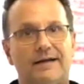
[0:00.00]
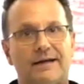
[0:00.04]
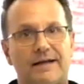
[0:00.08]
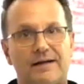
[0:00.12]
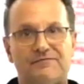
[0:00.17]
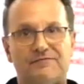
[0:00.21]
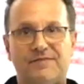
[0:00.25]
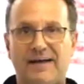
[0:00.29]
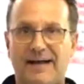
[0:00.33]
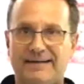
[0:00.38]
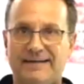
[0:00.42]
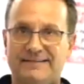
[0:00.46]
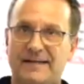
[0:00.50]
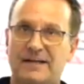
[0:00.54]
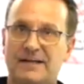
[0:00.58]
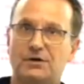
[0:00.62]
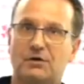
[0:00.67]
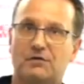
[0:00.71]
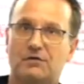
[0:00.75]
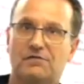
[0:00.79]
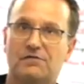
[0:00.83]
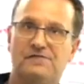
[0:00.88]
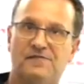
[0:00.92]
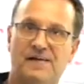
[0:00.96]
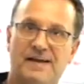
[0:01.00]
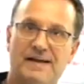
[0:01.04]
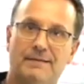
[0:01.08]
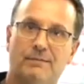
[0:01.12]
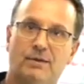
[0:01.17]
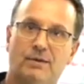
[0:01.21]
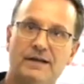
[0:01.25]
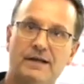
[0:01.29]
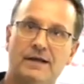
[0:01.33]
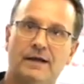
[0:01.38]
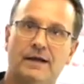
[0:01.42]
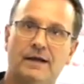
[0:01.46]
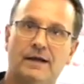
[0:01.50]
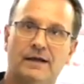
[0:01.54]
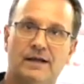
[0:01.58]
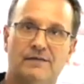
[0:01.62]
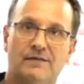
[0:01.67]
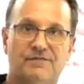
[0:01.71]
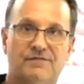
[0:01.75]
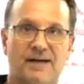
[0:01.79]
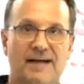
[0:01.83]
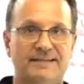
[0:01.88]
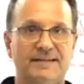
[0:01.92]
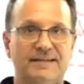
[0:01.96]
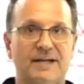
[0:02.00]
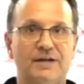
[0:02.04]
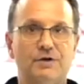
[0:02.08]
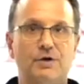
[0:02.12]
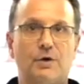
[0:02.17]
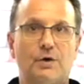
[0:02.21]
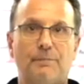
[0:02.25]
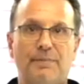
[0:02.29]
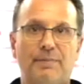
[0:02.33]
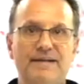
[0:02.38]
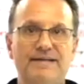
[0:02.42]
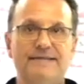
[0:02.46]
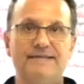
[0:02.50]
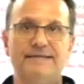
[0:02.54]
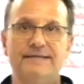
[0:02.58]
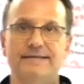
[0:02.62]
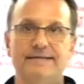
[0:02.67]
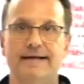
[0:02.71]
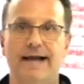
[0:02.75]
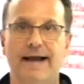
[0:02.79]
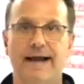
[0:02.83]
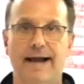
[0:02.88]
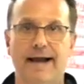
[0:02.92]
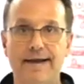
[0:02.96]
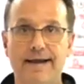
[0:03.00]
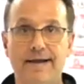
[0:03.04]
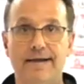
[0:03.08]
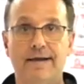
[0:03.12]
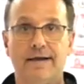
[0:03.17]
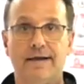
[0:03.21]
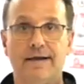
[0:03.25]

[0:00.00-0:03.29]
If that's in your family, if that's in your PTA,